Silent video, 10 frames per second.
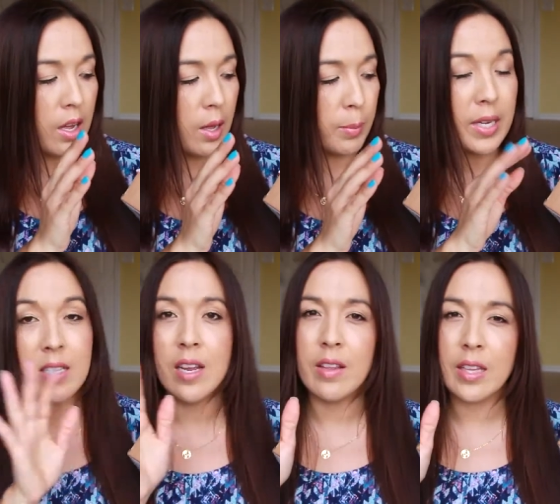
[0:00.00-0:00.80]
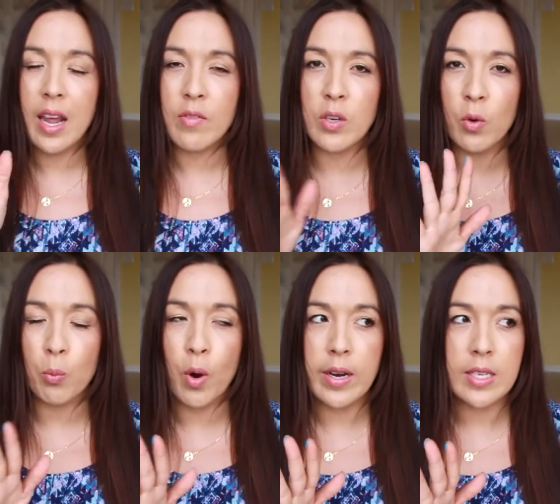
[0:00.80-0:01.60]
um, because they have
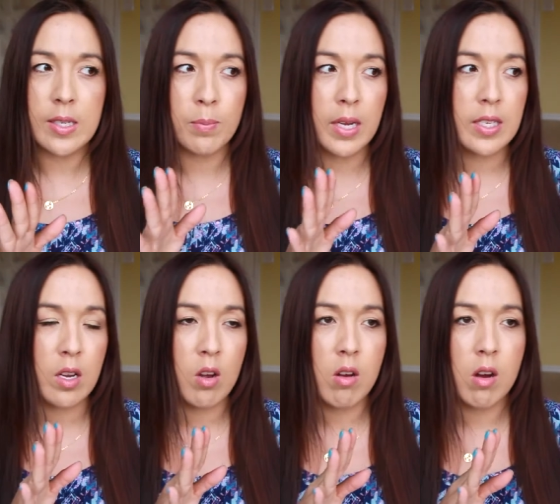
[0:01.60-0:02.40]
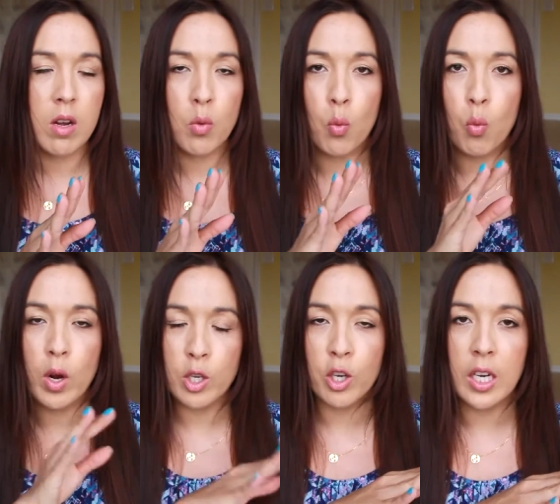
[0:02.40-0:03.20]
different prices based on
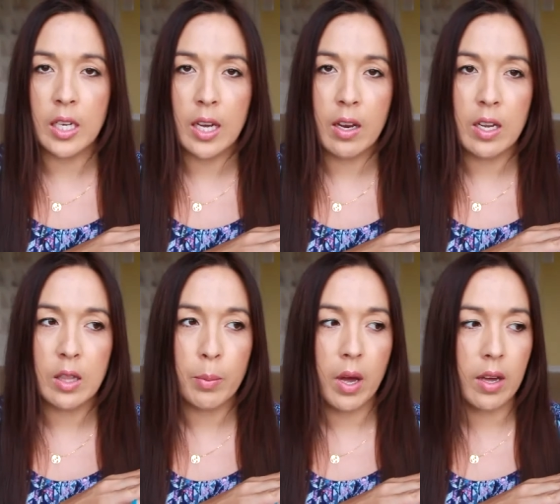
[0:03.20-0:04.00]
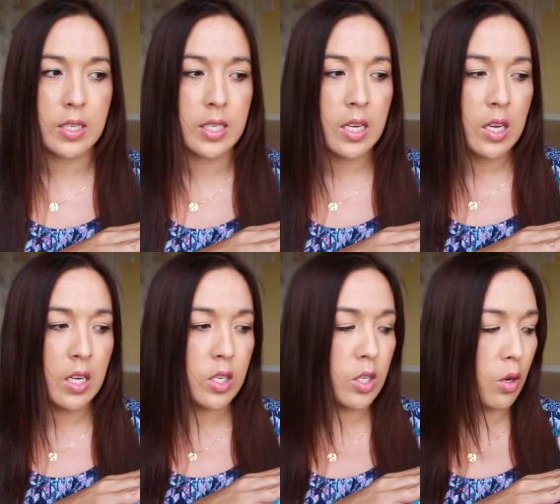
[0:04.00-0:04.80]
what you're gonna get in the box.
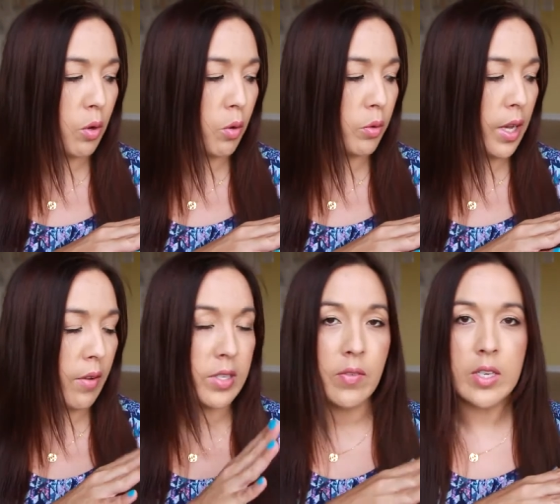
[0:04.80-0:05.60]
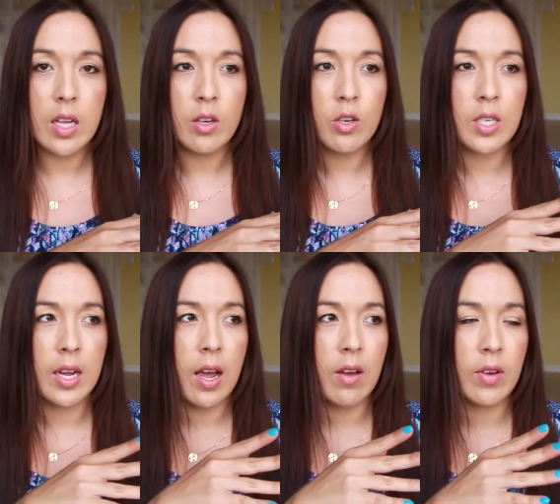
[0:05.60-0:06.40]
So they have $7, they
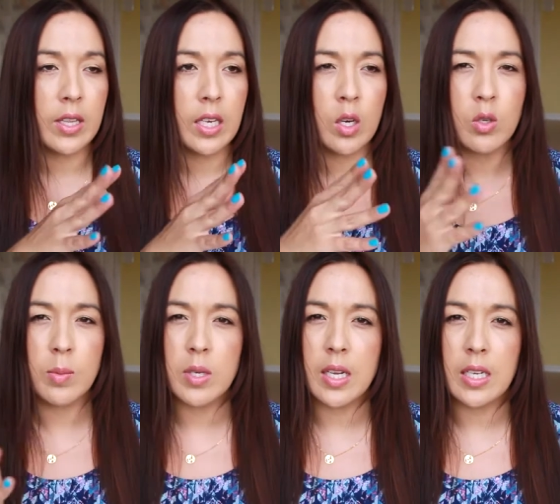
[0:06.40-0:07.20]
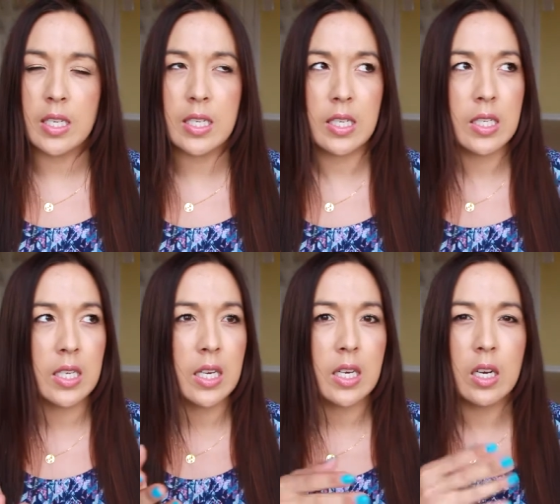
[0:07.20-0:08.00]
have, I think it goes up to like
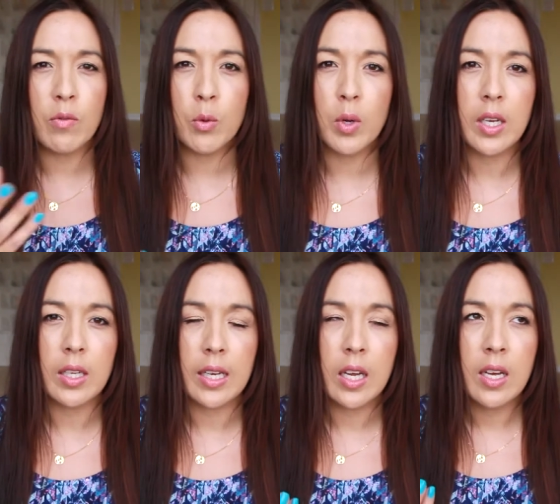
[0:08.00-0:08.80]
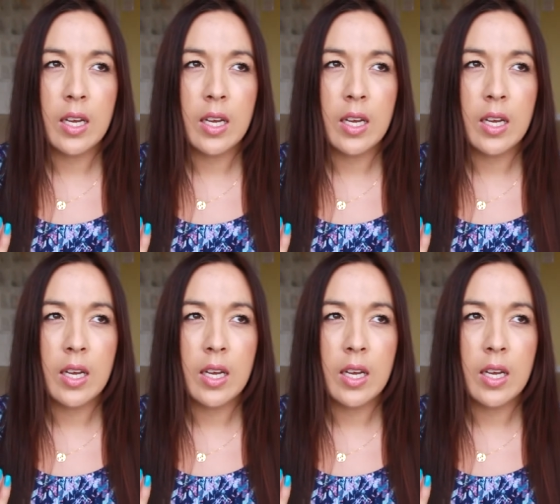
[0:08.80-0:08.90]
16 if you wanna get like